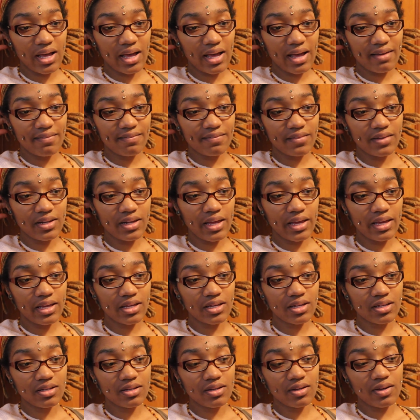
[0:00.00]
I feel
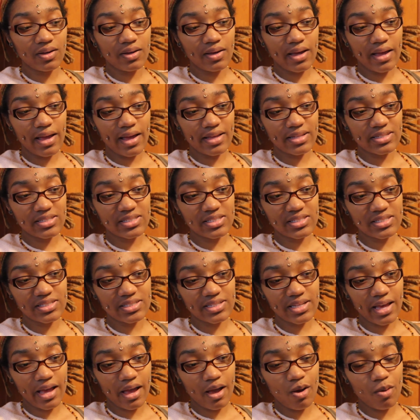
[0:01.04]
like
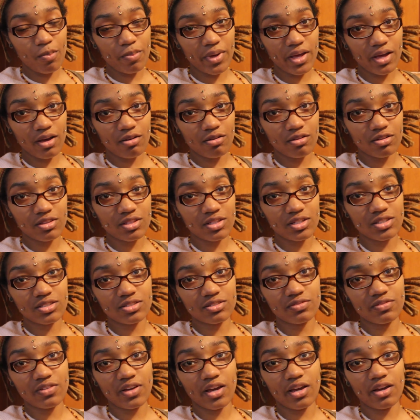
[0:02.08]
scalp health
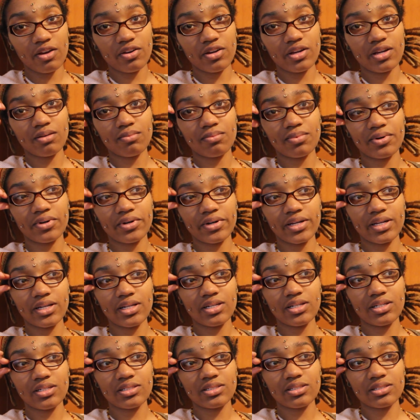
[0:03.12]
is very
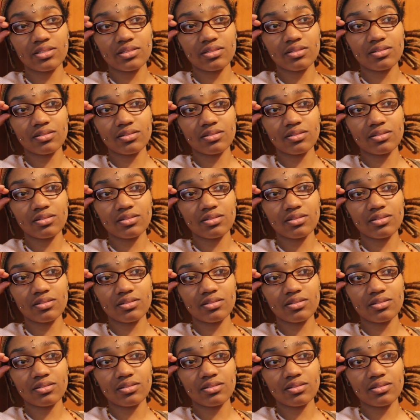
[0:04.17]
important.